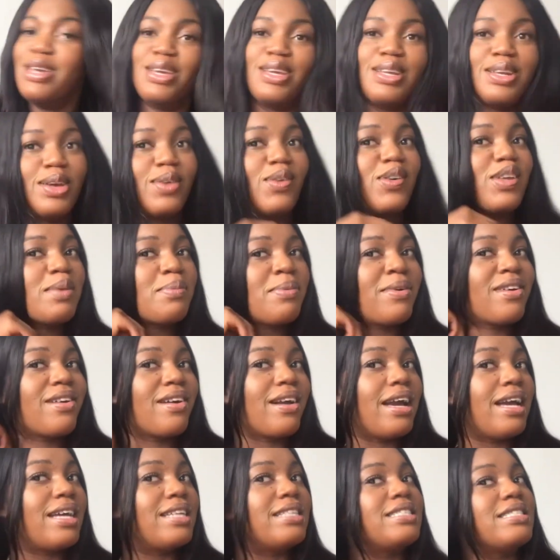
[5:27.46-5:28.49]
You know when you put your
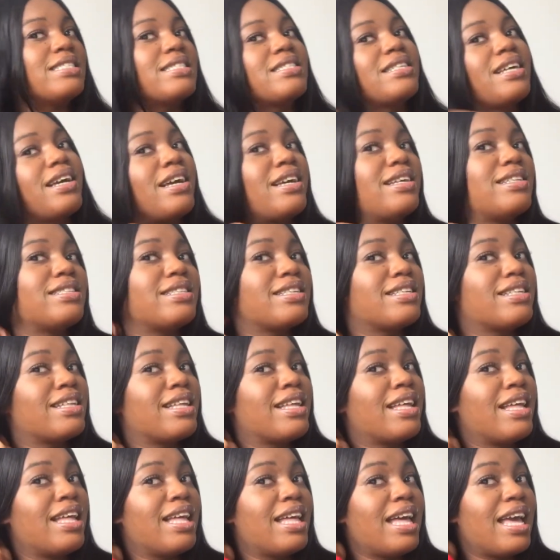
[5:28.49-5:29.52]
hand inside
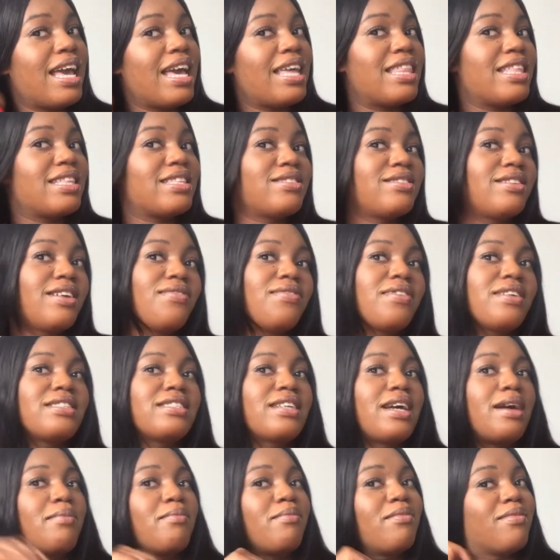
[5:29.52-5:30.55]
and there's traffic
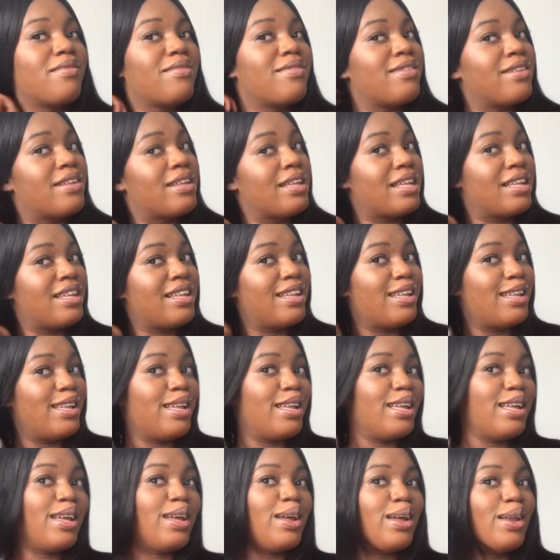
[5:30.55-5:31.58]
jam?
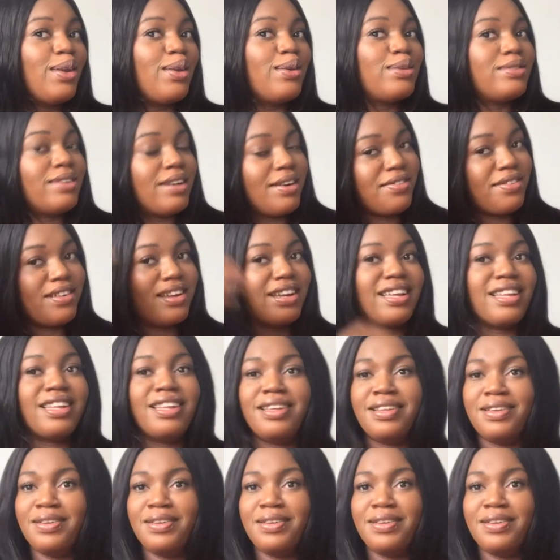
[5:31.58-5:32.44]
No traffic.